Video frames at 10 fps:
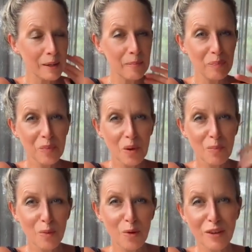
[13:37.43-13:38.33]
a
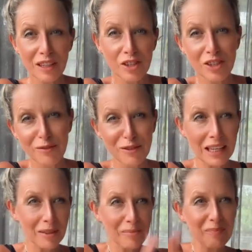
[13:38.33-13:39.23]
moving,
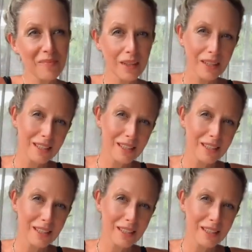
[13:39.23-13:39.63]
shifting